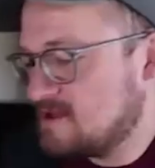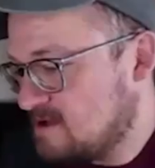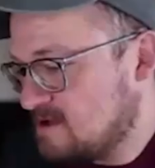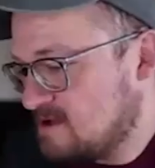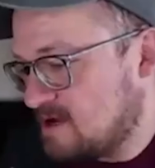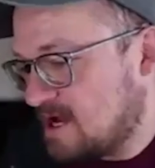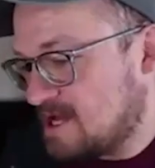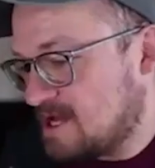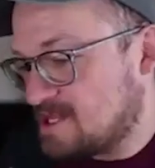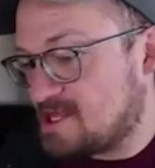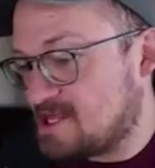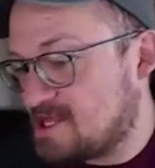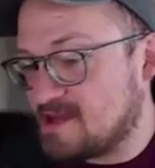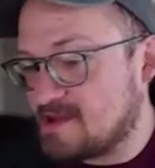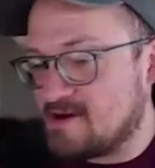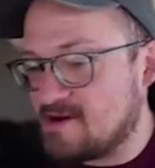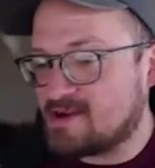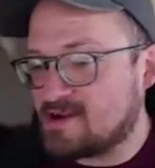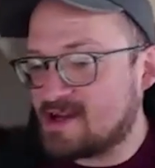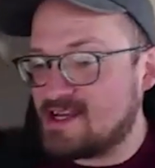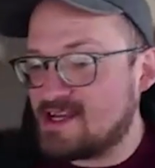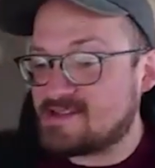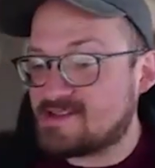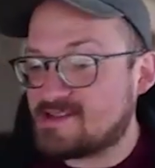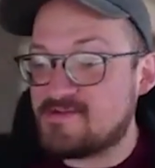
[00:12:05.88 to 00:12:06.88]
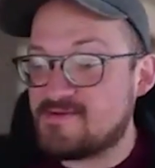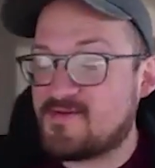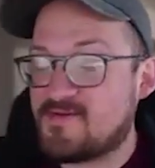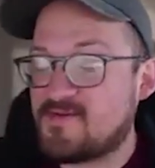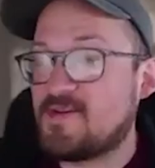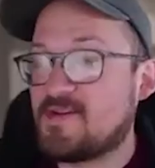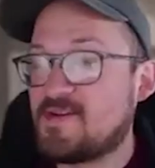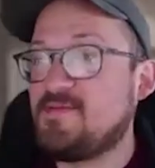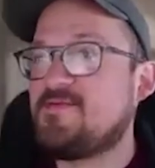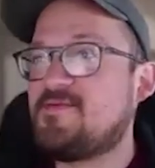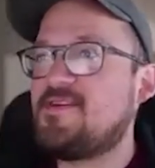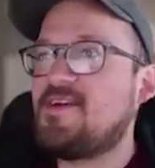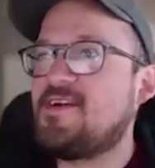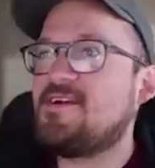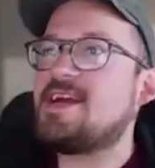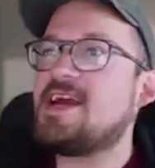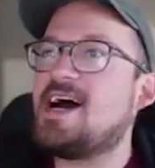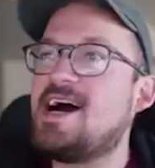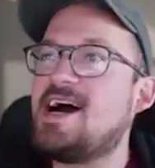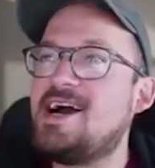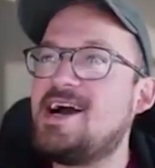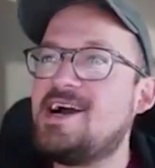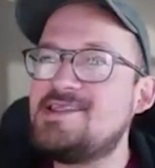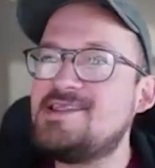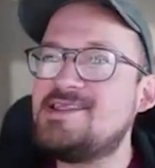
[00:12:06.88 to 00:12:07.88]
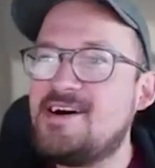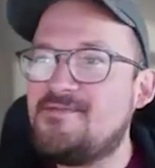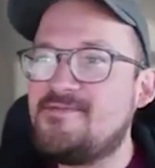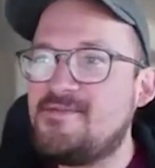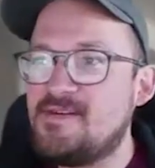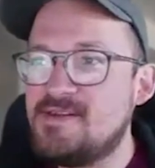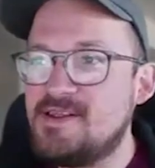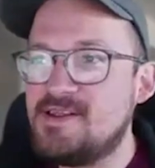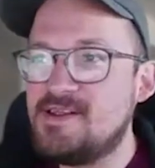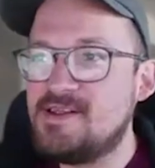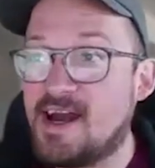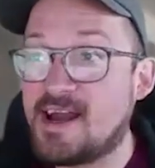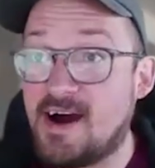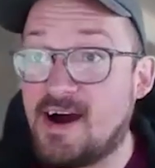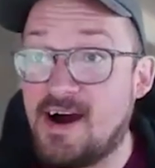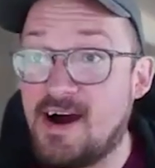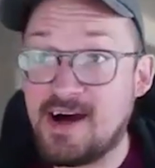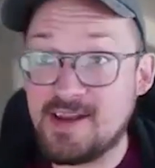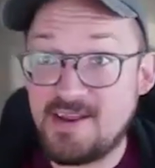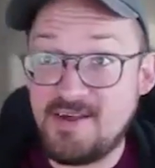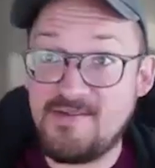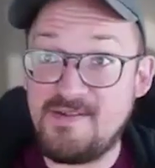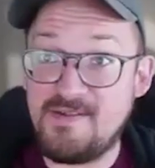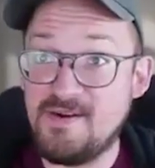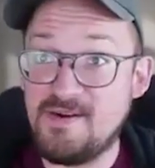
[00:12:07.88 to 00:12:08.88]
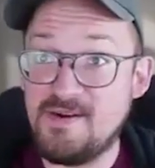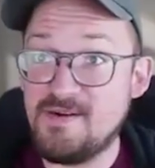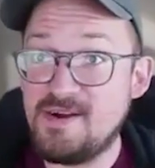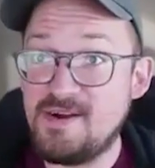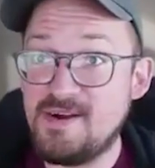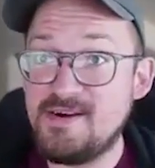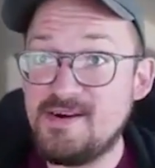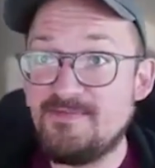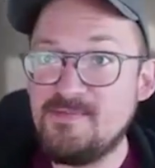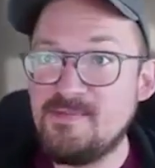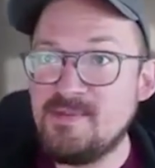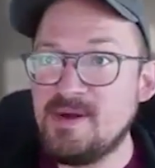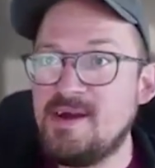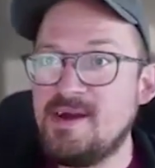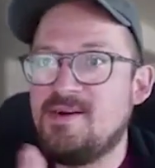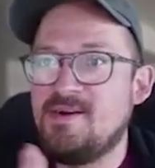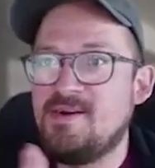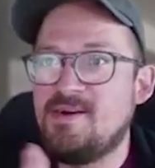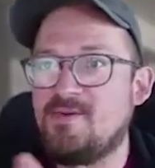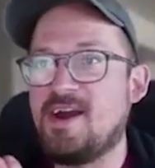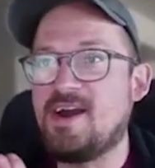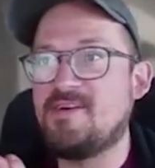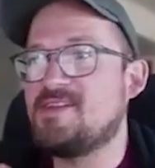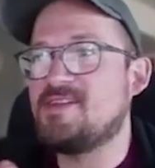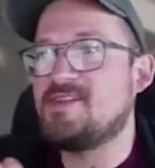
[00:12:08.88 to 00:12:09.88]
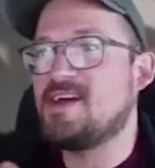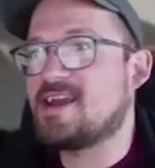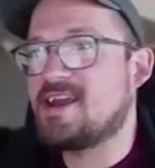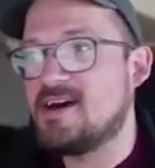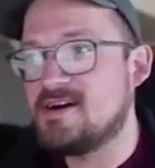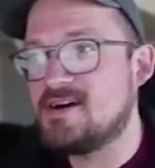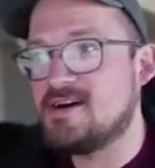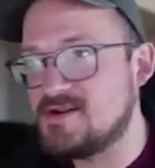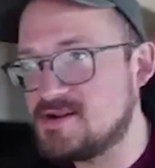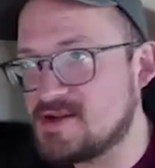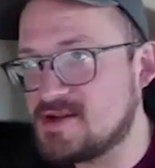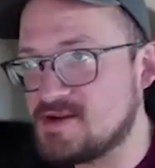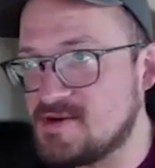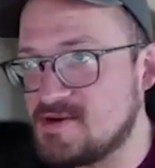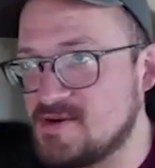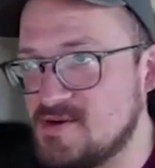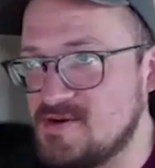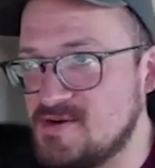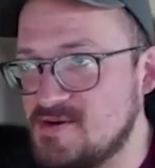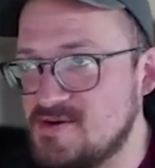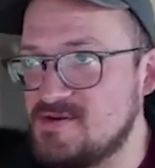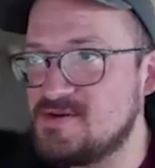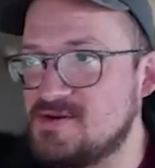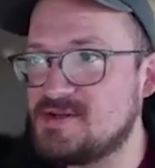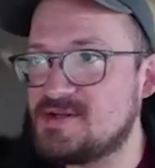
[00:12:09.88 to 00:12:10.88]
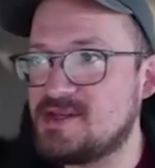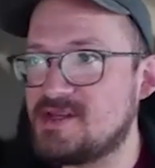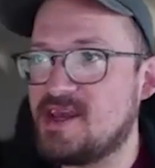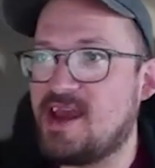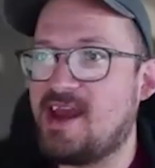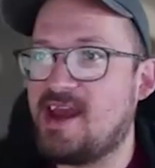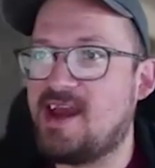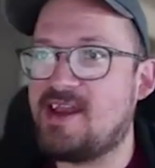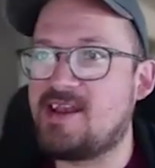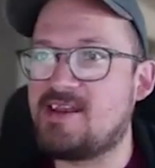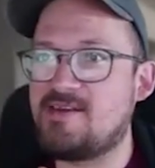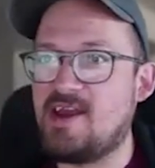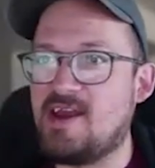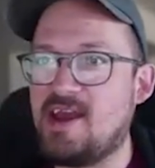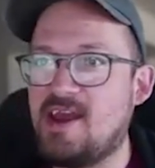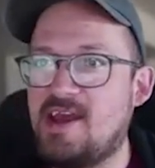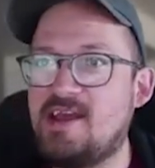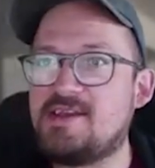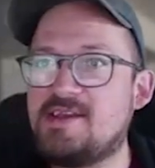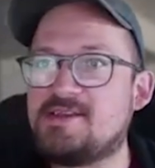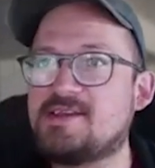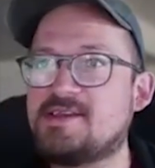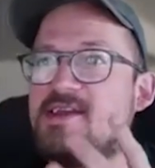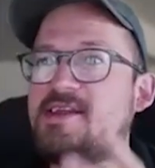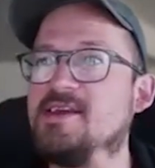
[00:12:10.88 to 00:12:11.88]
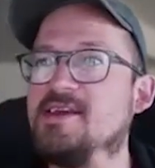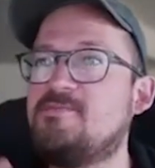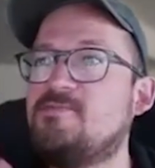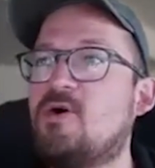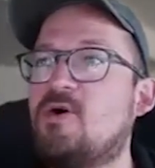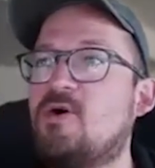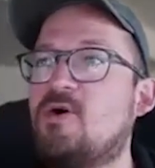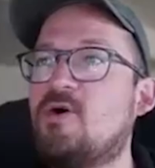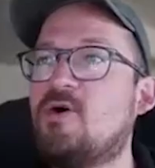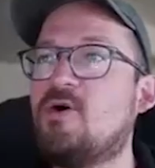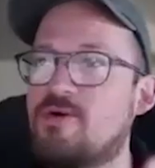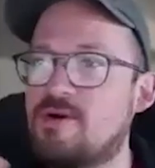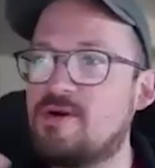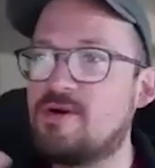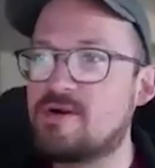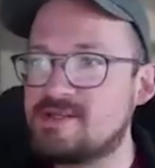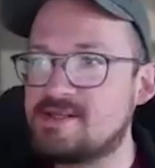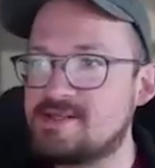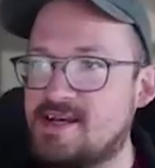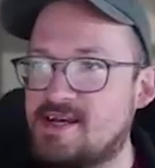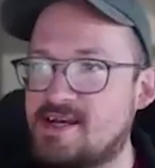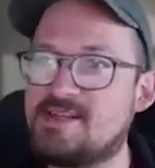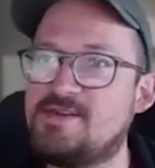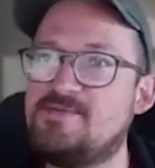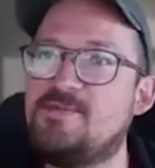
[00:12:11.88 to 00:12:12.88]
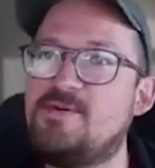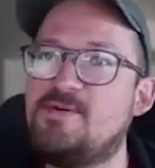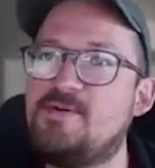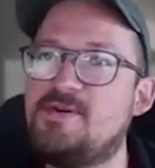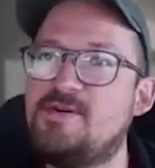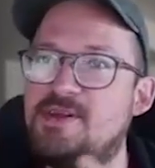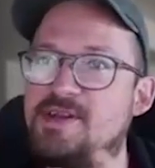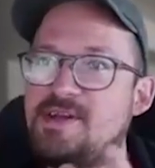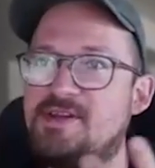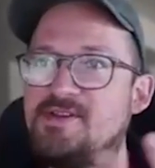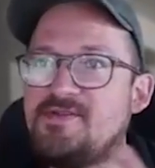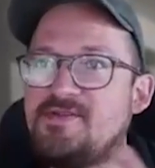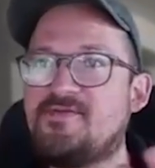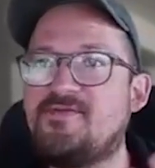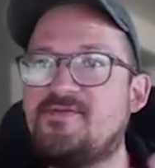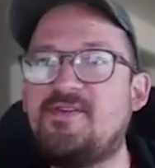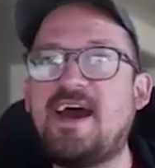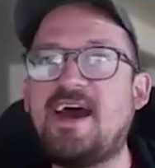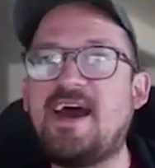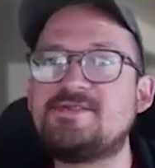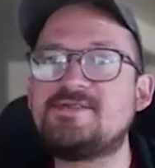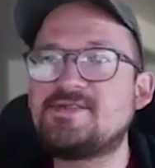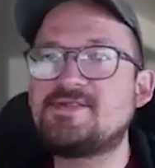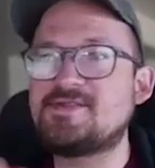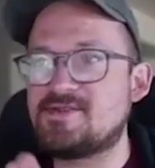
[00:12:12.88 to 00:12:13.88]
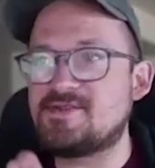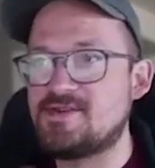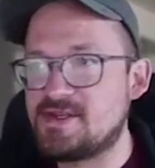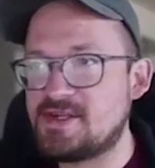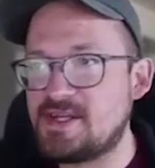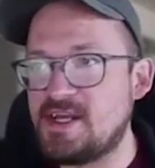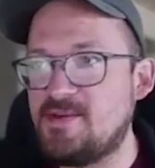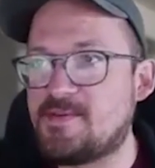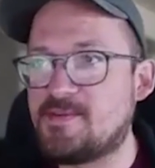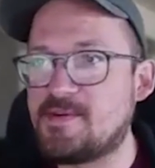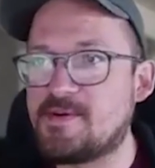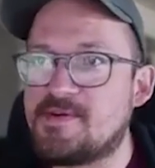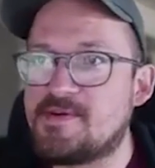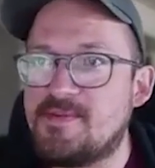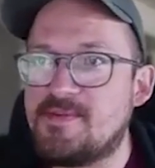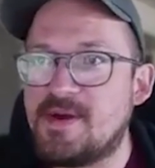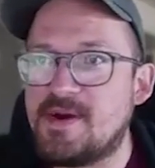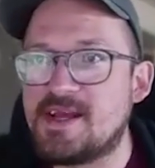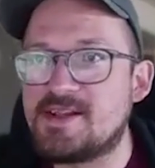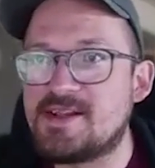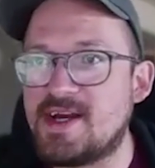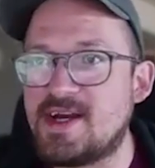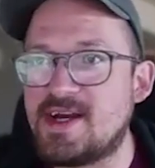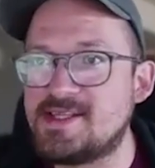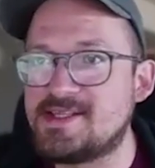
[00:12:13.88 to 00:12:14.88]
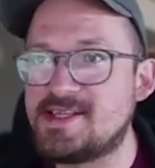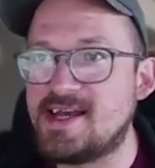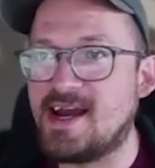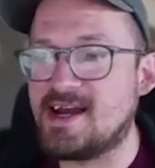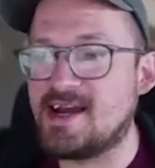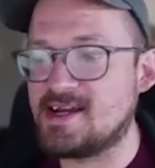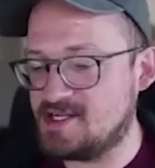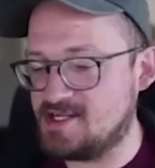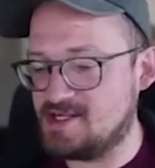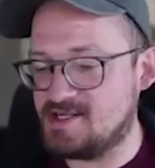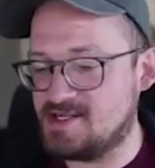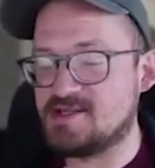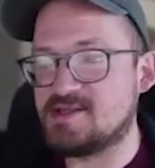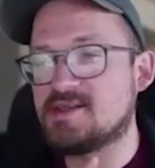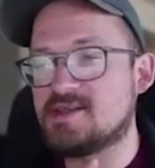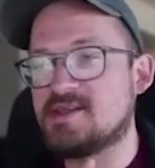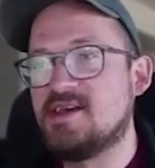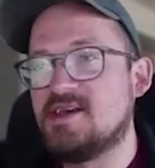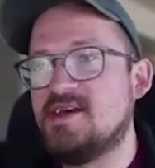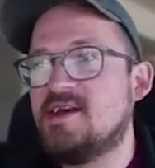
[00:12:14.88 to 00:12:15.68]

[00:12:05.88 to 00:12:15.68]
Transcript: I think okay, so from the very high level, like on Ethereum, we have like L2s and it's getting more and more accessible and it's faster and cheaper to make transactions.